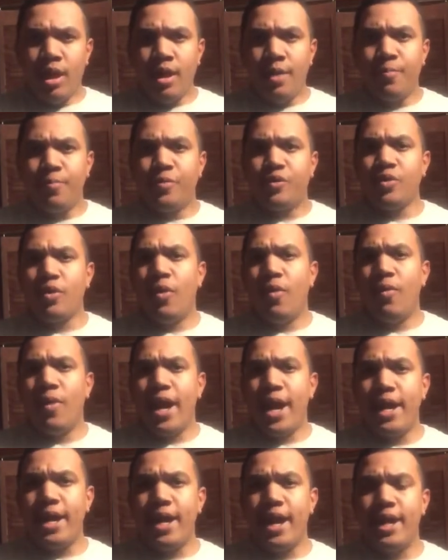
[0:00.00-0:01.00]
So
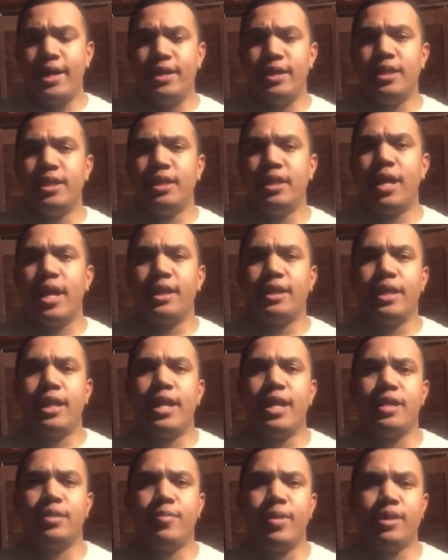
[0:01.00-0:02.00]
I did like that
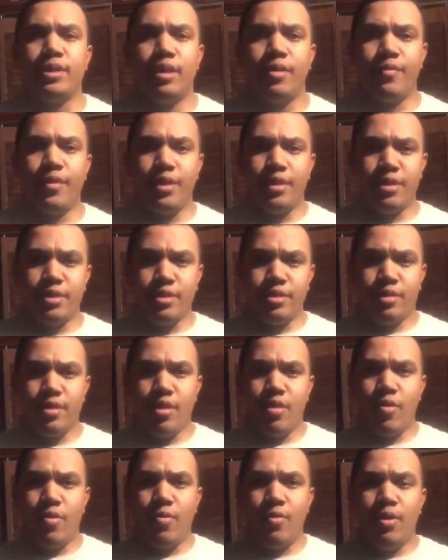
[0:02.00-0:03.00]
aspect of it. You
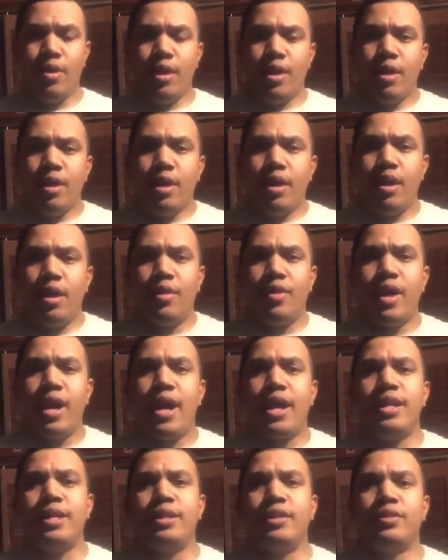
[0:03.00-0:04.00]
know, the
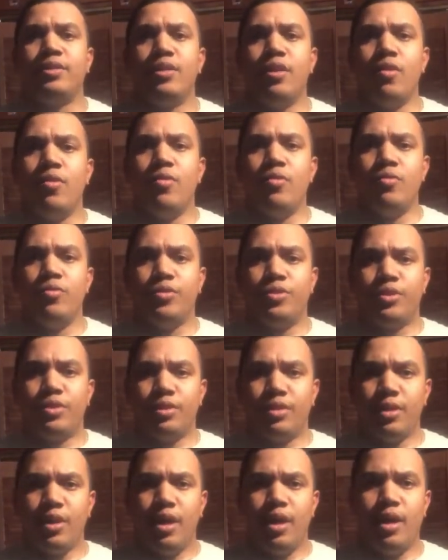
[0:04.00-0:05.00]
audience knows
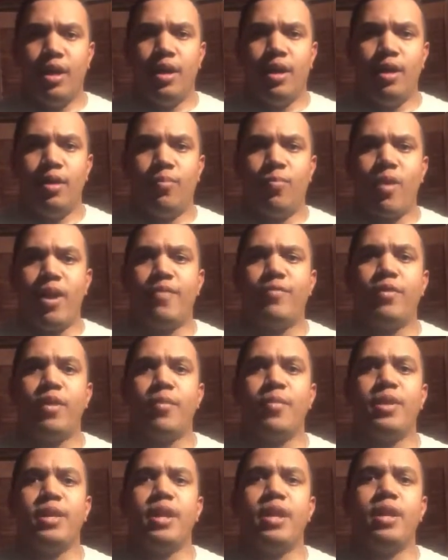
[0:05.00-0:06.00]
right from the
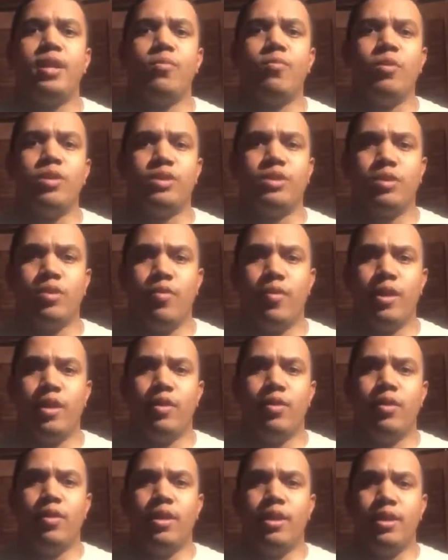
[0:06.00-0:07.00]
beginning what's going
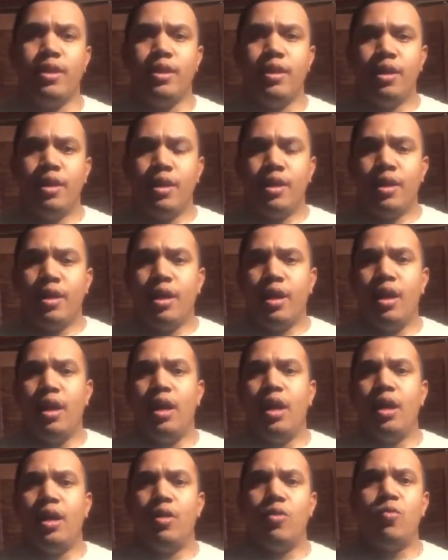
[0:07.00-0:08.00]
on,
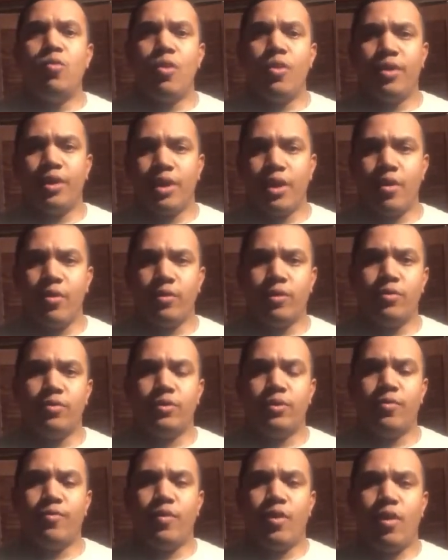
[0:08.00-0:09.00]
who are the
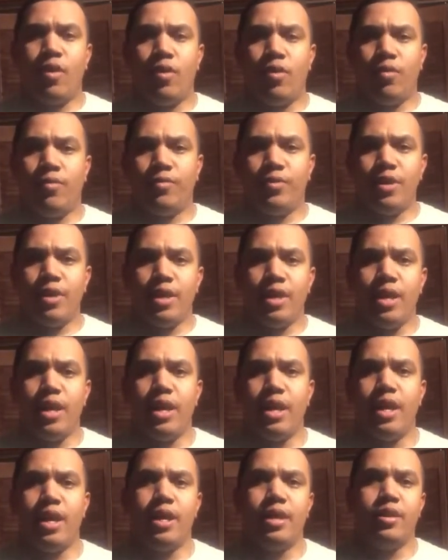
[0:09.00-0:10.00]
characters involved,
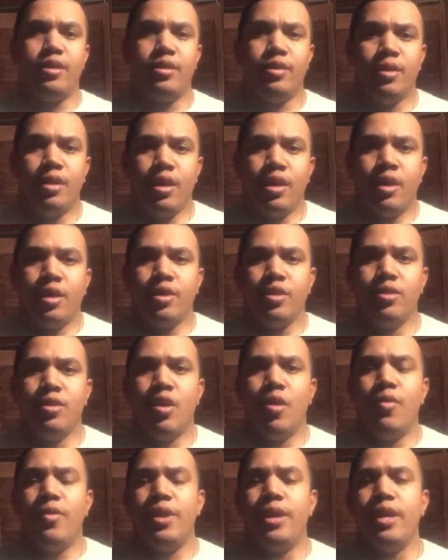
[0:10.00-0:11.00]
and, you
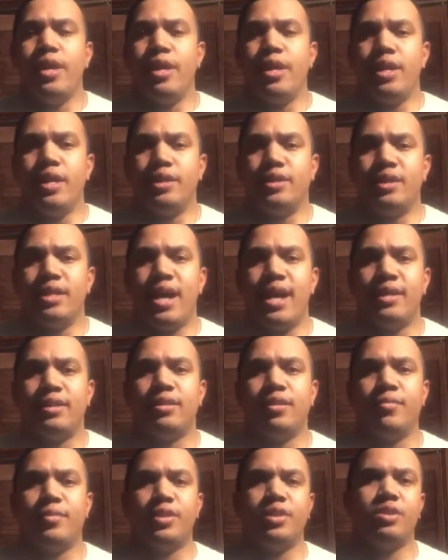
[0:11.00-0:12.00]
know, it's not
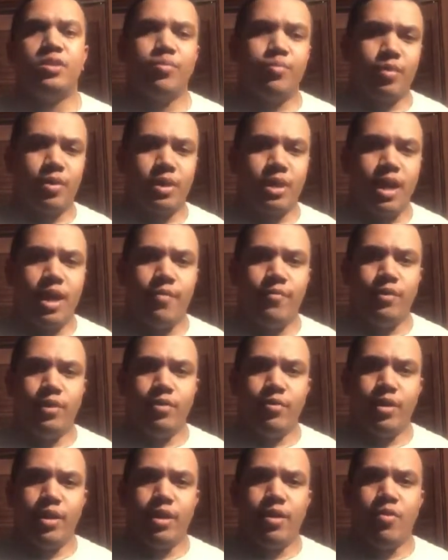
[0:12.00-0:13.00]
something super
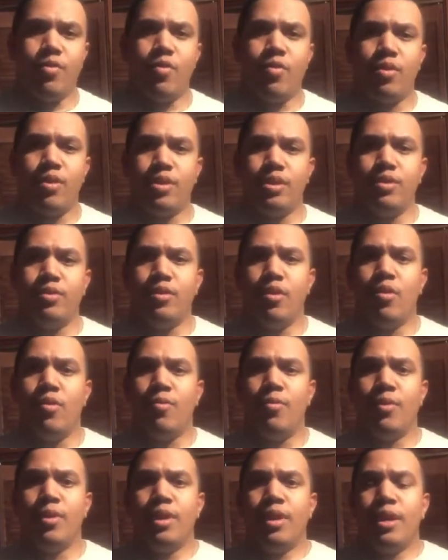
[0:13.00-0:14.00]
convoluted or, you
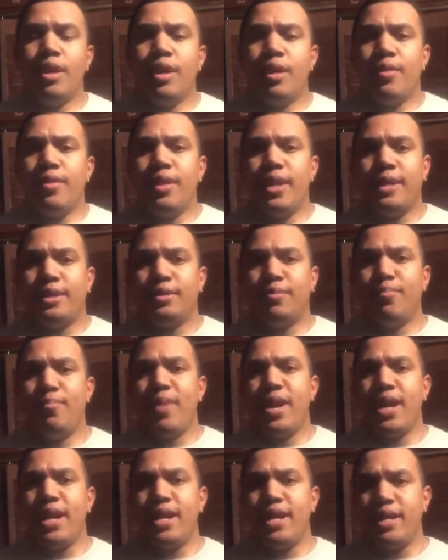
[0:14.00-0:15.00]
know, that's
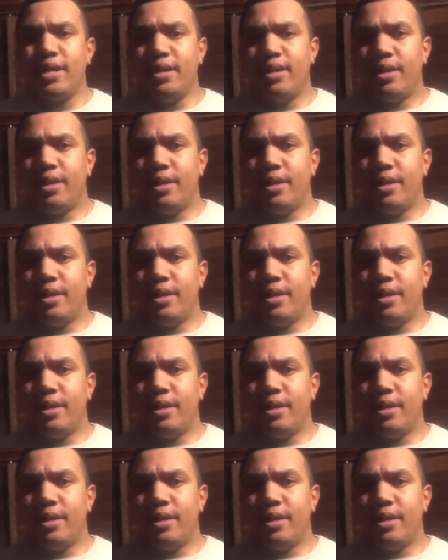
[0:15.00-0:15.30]
made